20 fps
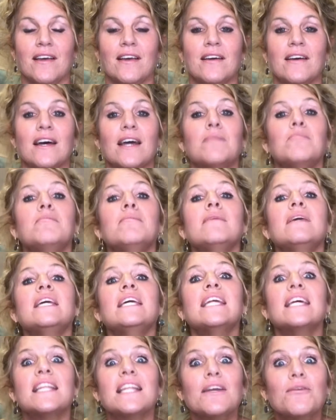I
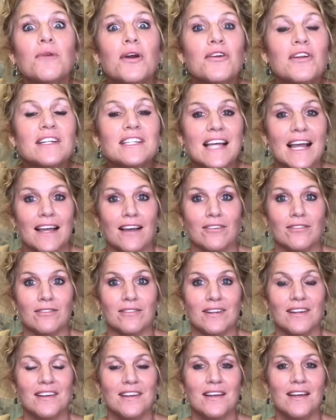immediately wrote it
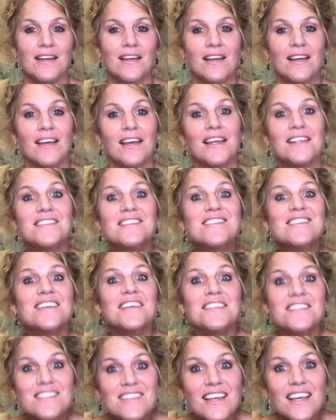down, and
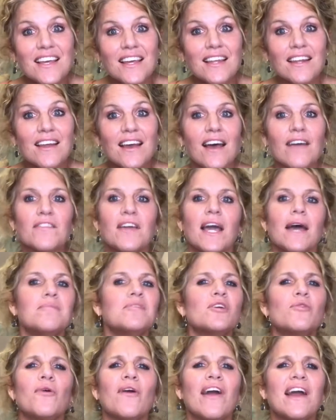since then, I've kept
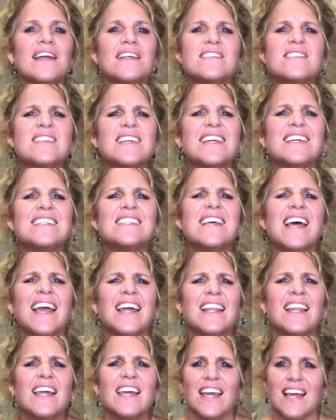it where I can see it
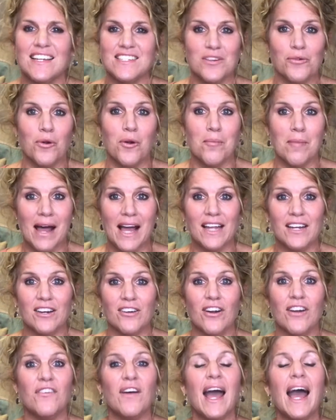daily as a reminder
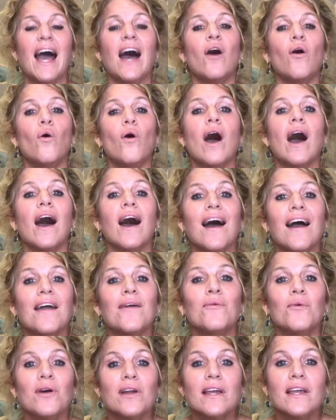of how I
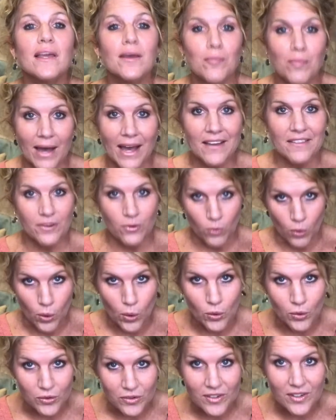want to impact the
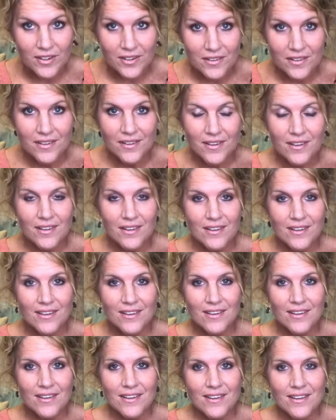world.
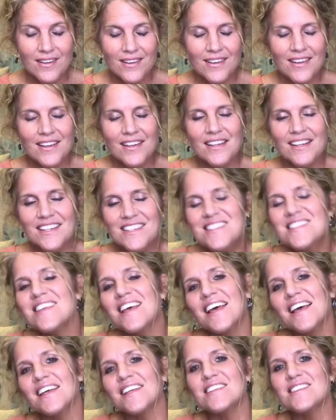It
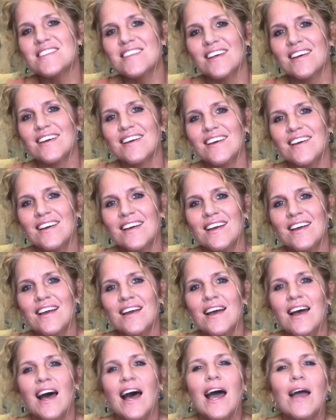says,
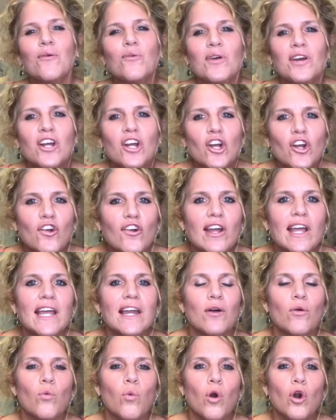I want to create
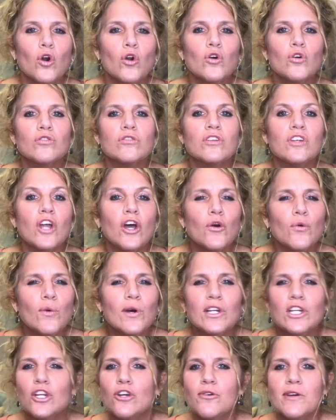a world no
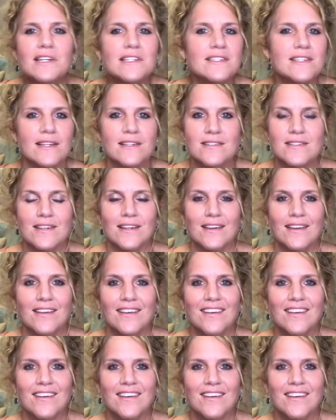one knew existed